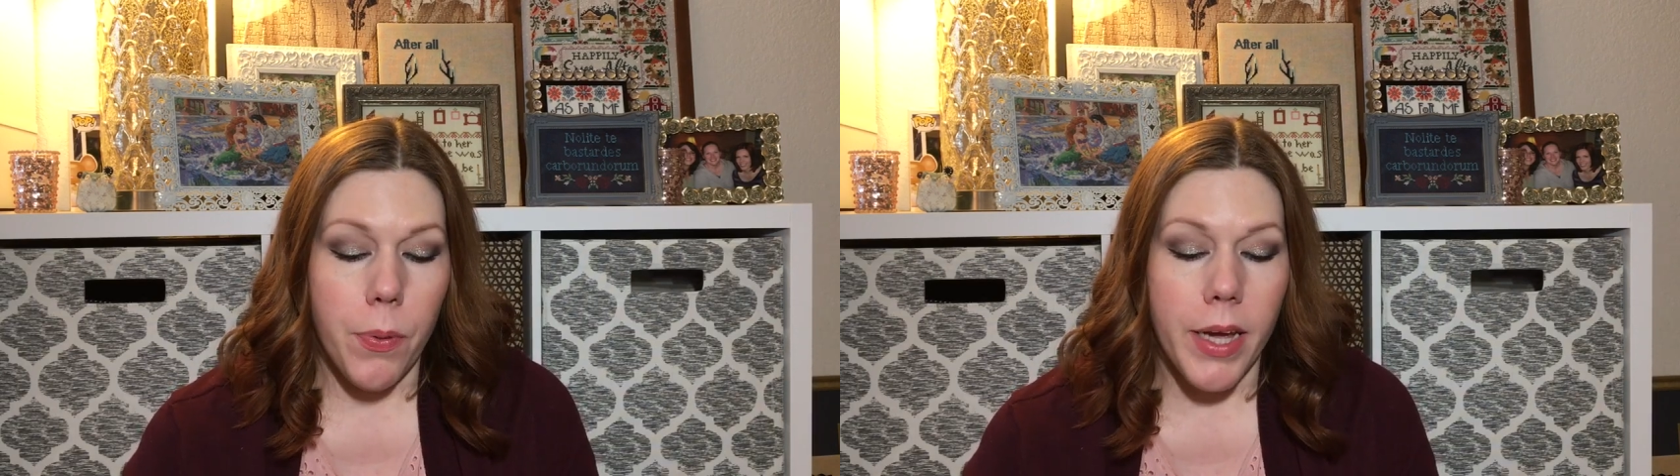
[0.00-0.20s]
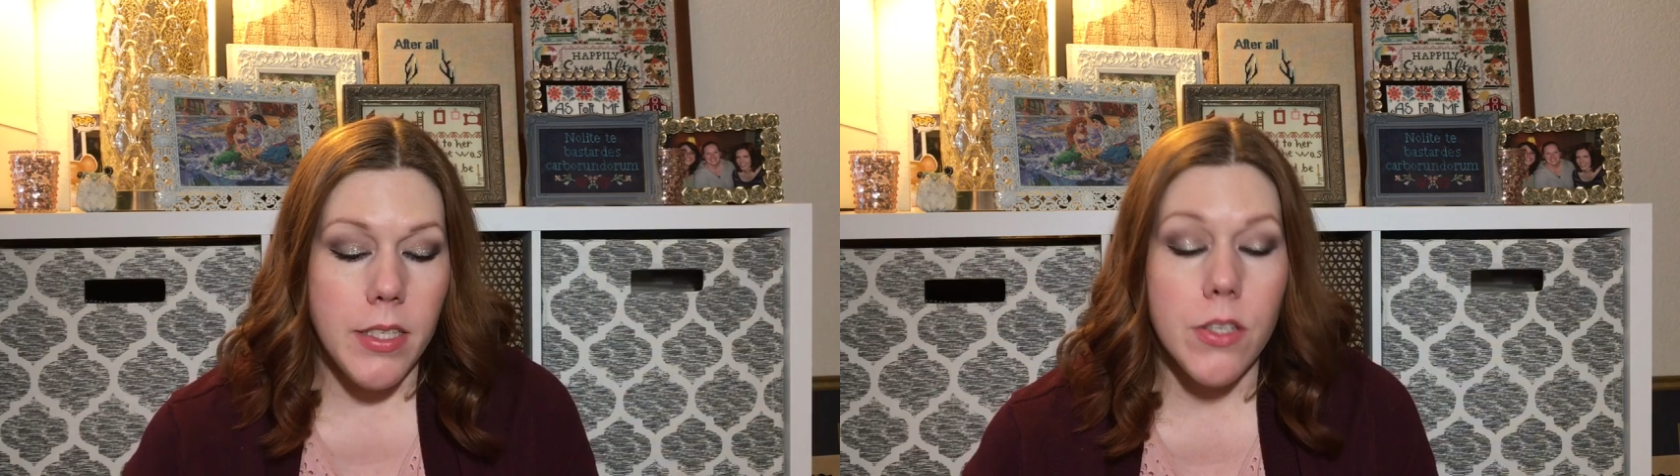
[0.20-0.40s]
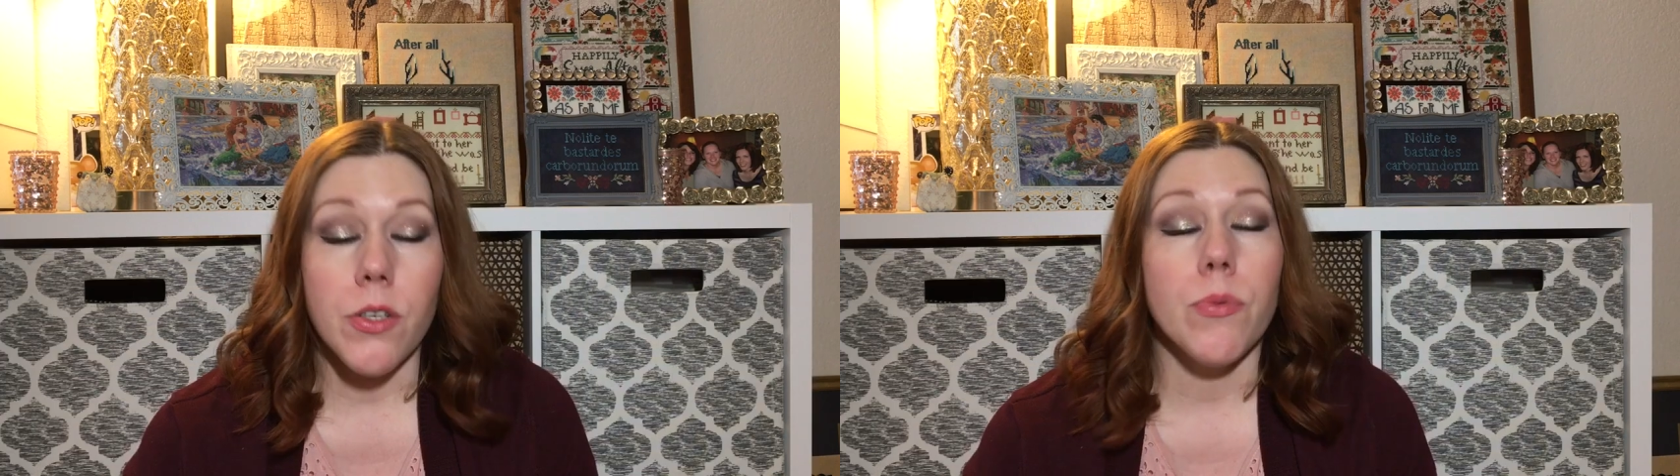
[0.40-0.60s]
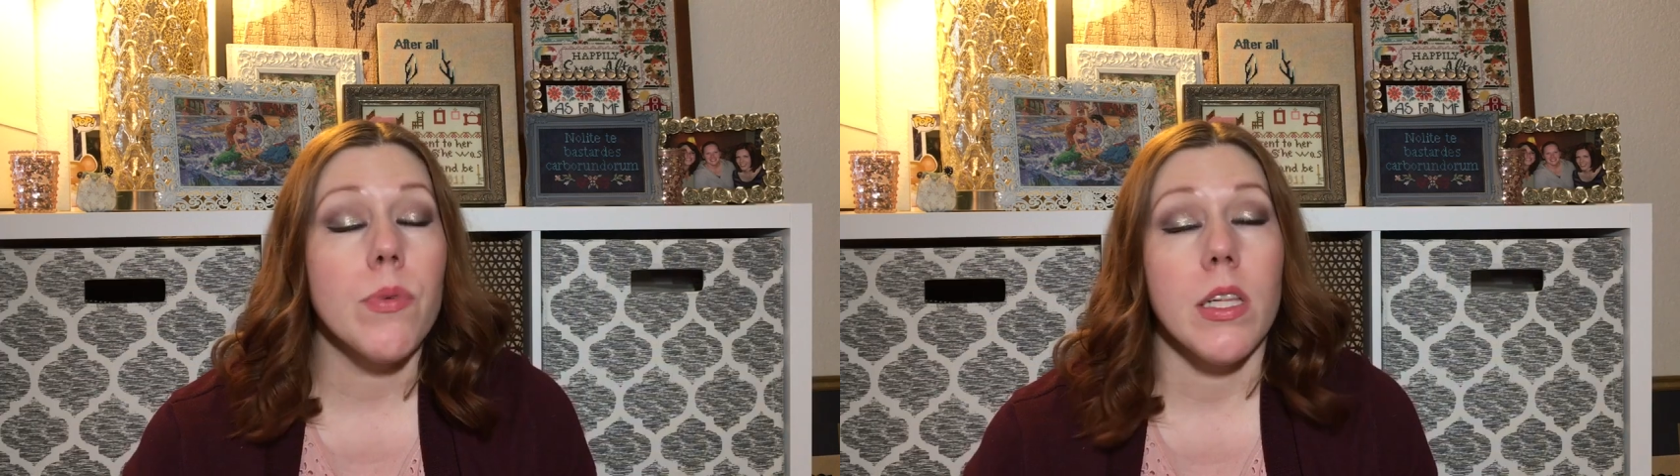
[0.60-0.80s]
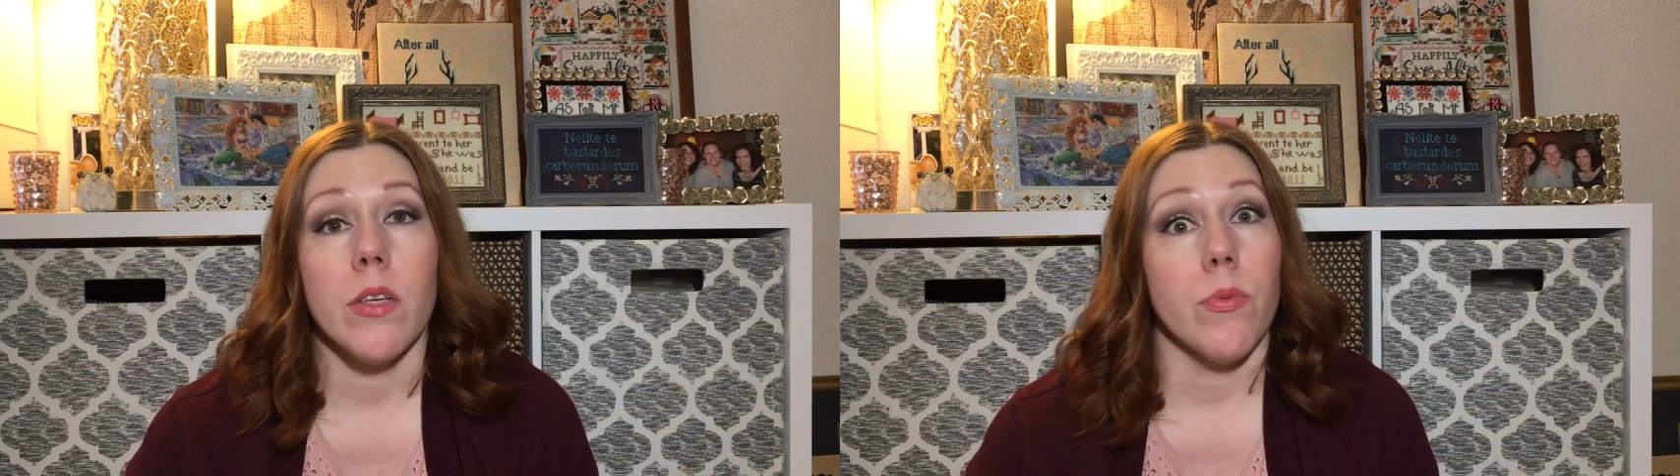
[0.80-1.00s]
prices are
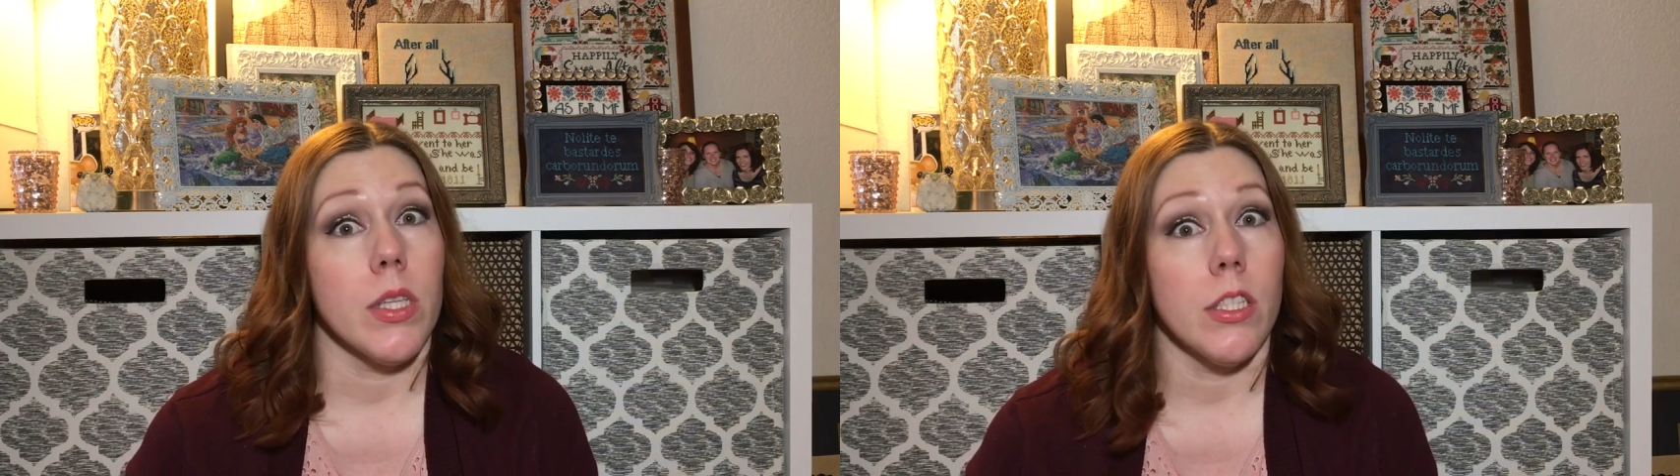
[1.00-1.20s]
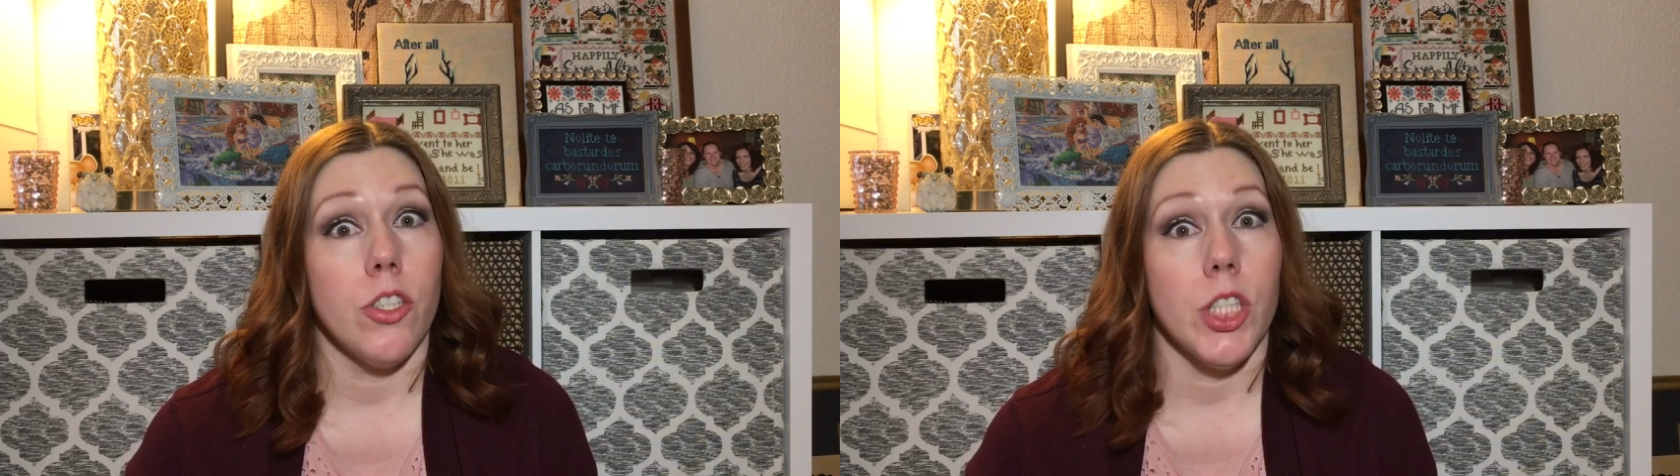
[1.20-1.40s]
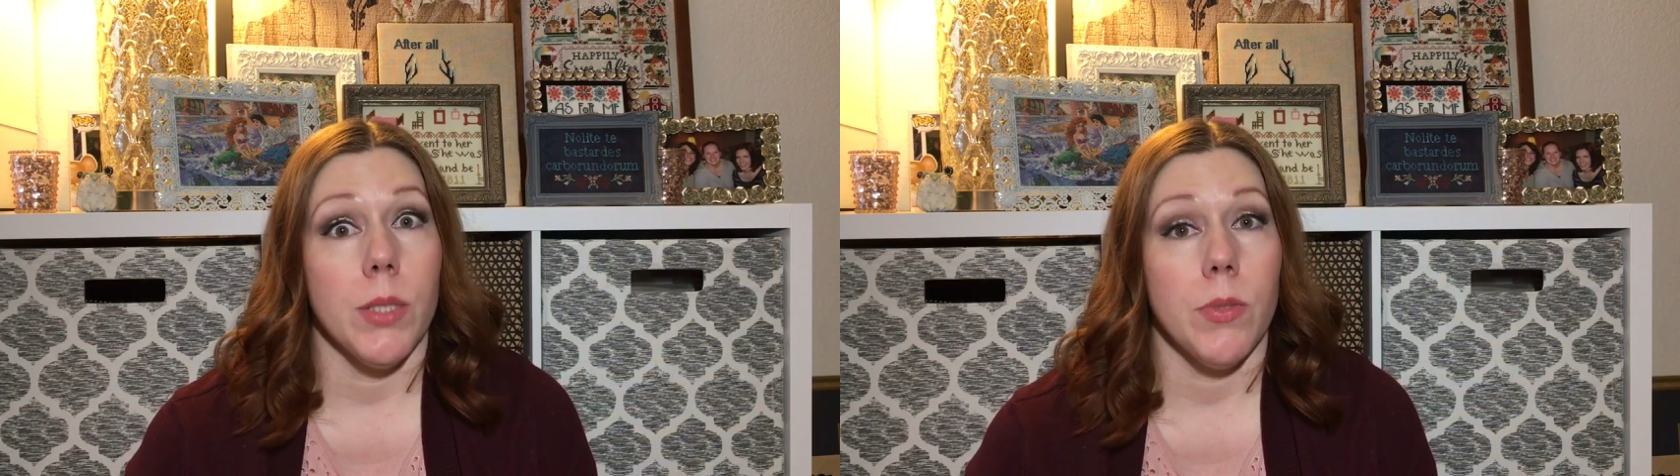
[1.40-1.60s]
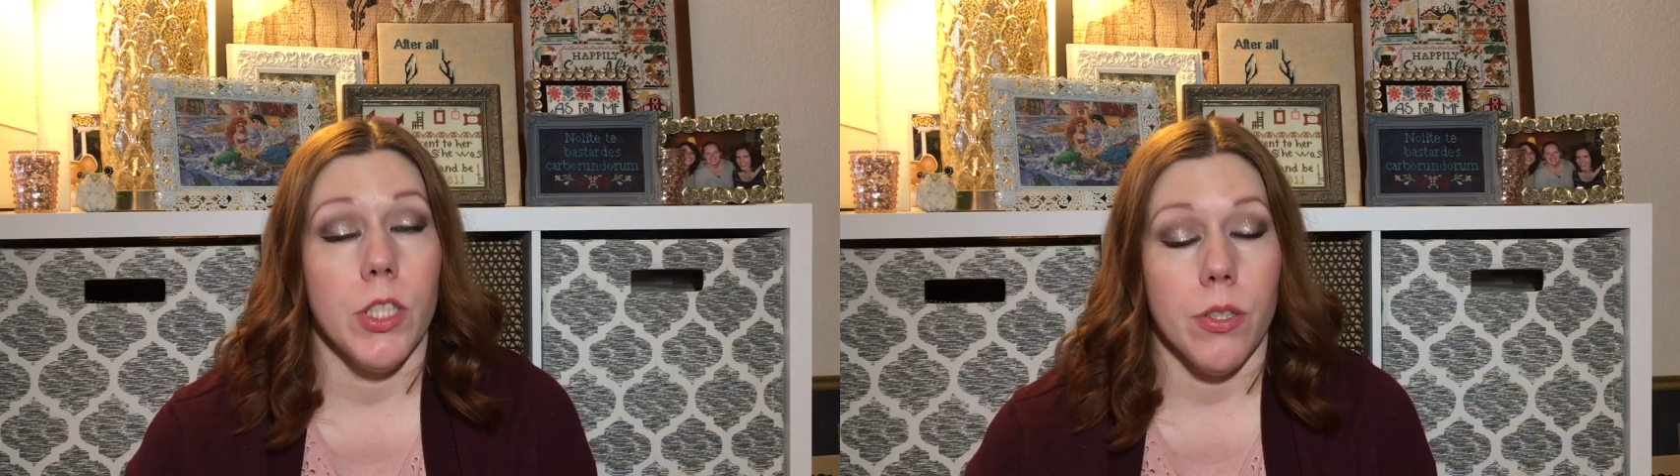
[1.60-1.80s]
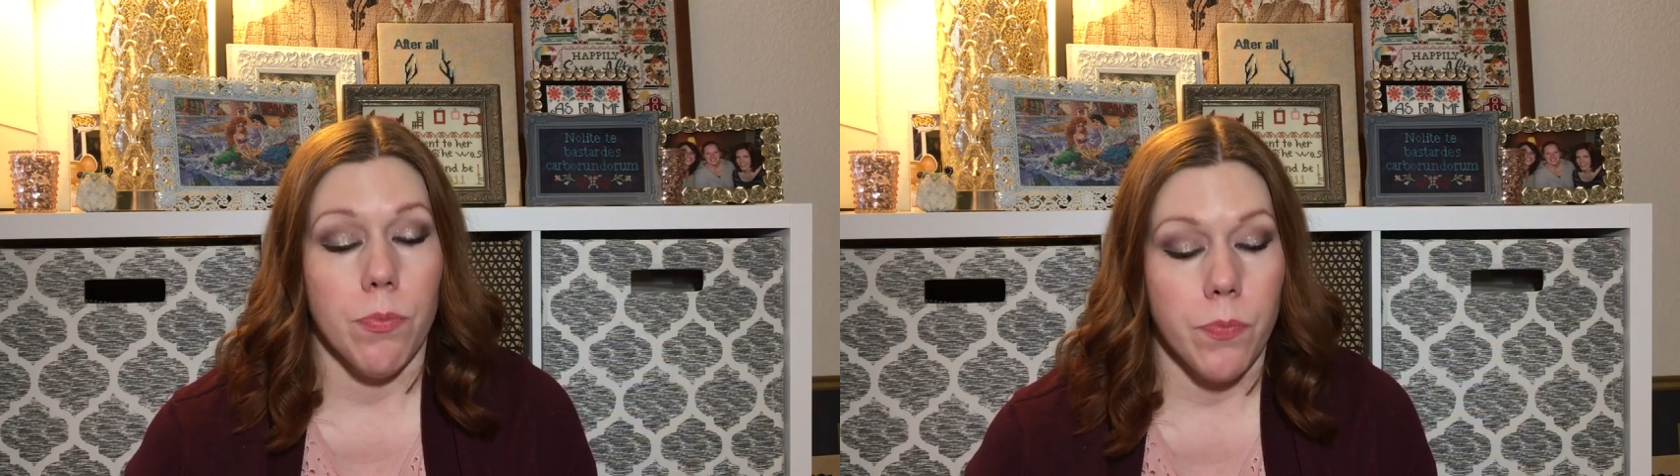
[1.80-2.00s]
really, really cheap
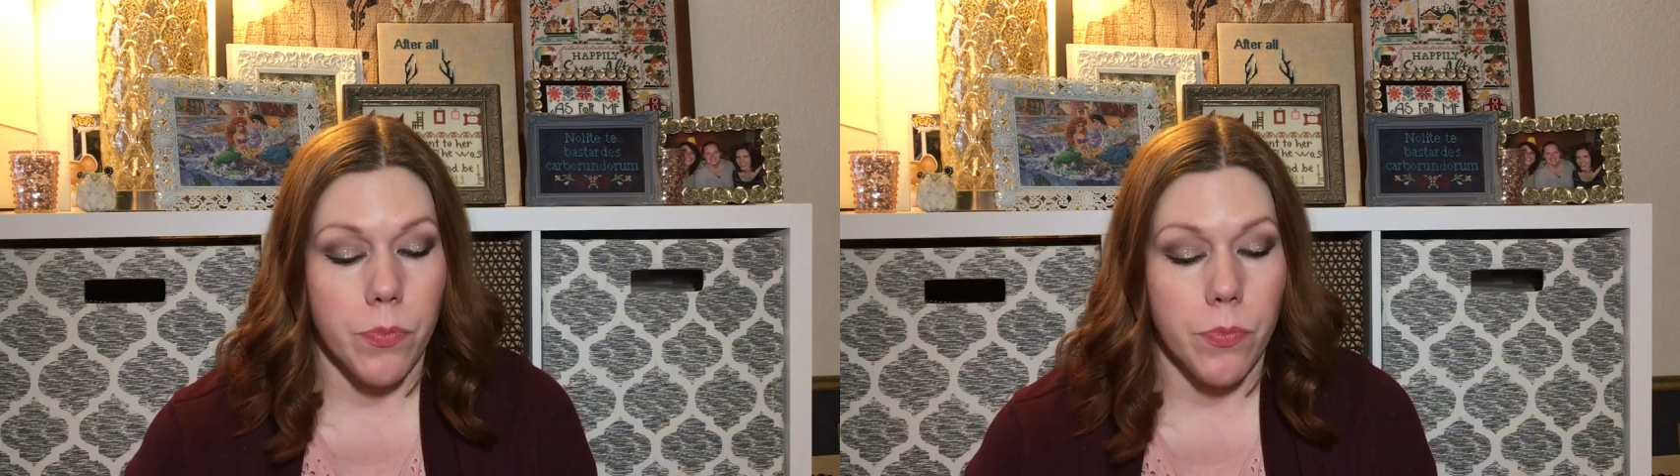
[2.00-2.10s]
too.